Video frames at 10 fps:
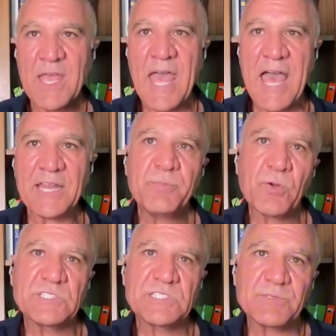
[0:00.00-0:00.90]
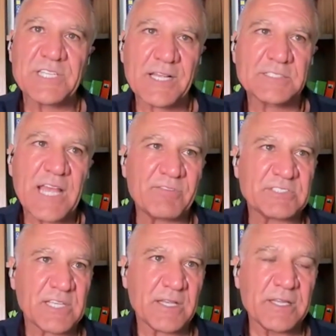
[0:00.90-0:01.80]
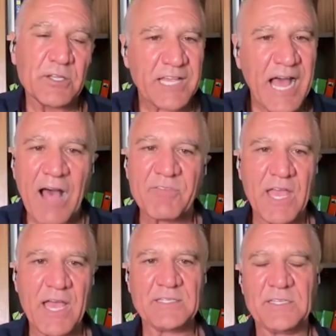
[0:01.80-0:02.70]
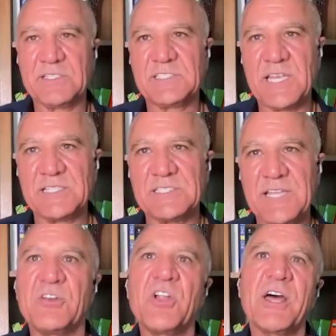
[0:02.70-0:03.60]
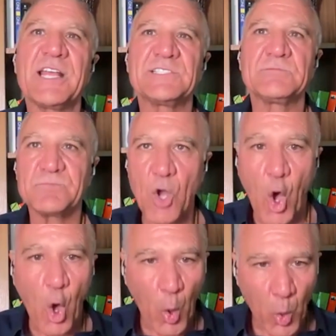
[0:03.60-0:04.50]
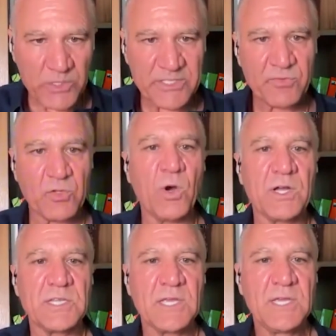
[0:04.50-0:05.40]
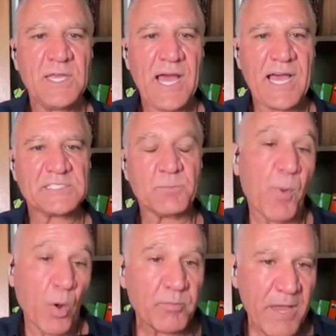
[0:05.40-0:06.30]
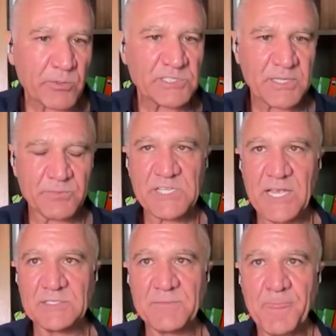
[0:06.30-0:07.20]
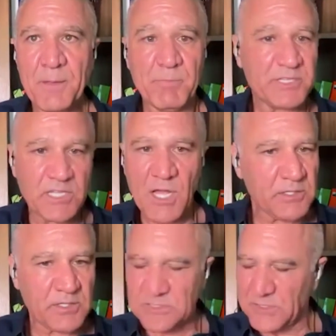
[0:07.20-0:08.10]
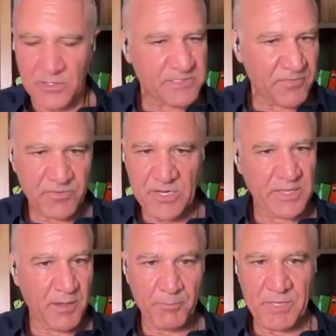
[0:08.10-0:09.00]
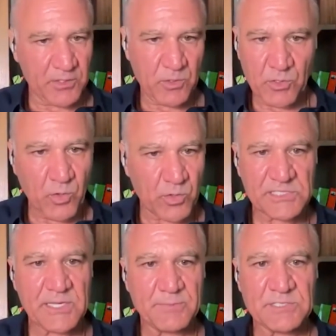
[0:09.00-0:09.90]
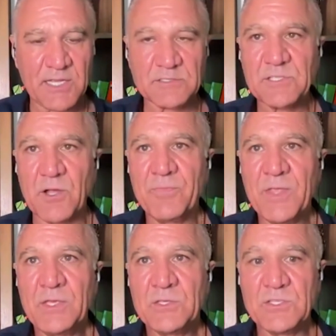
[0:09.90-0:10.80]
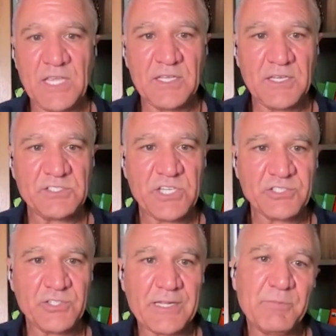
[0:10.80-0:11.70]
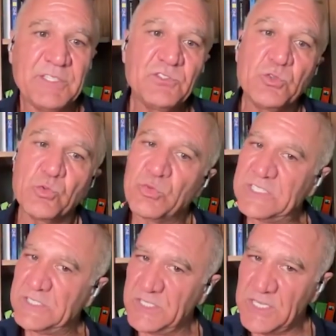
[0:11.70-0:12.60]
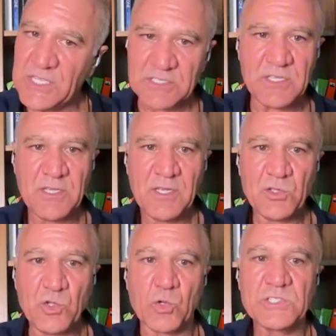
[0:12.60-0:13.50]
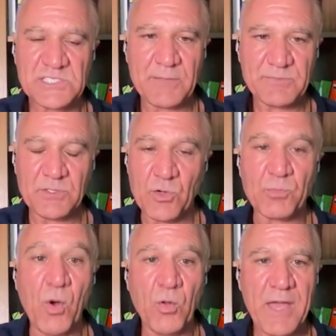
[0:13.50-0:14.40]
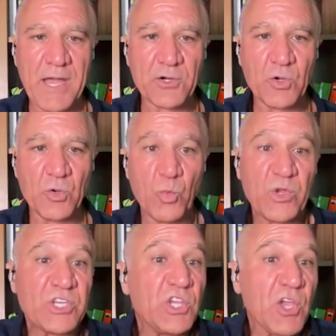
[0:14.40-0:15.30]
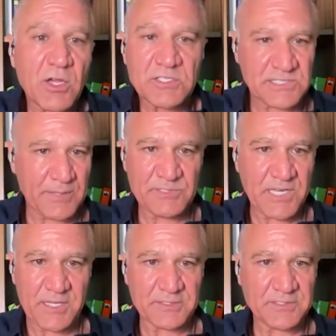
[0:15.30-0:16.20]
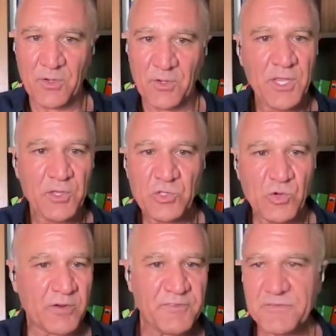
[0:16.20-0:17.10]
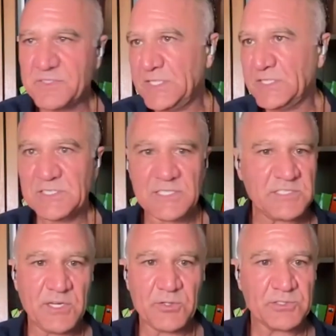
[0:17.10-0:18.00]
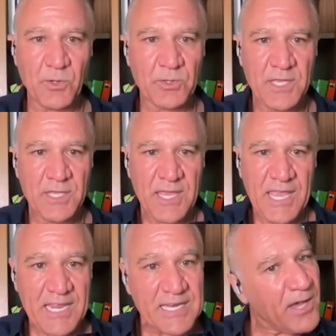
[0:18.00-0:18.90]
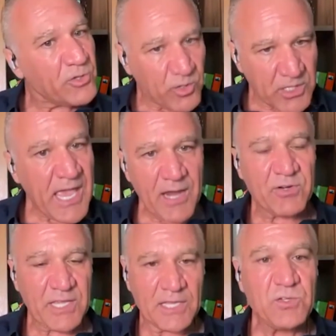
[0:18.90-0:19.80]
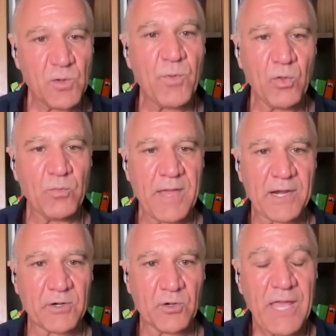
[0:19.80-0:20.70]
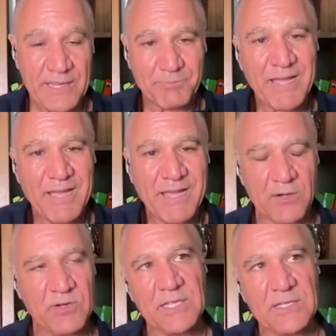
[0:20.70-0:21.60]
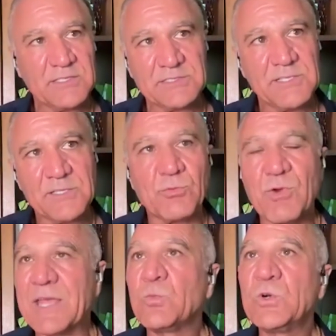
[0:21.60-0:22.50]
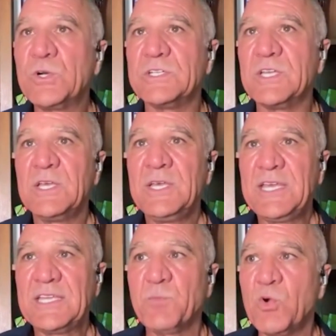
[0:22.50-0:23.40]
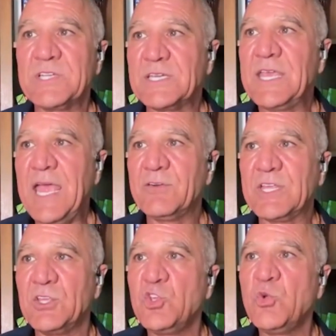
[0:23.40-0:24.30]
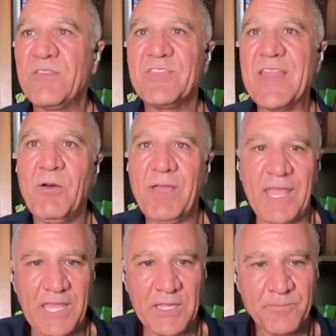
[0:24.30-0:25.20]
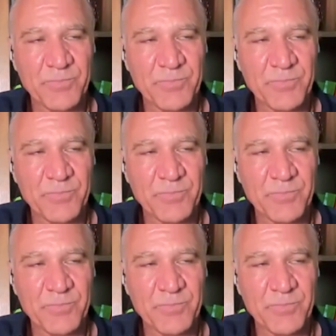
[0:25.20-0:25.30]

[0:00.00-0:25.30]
Adipose stem cells have a little caveat in the sense that they're not as old, if you want, as bone marrow stem cells, but the youngest are definitely umbilical cord stem cells. So you take an injection, that means you reseed your bone marrow with young stem cells. So you are 50, 60 years old, and now you carry in your bone marrow, and by carry, it's not the right word, it's more than carry. You have now a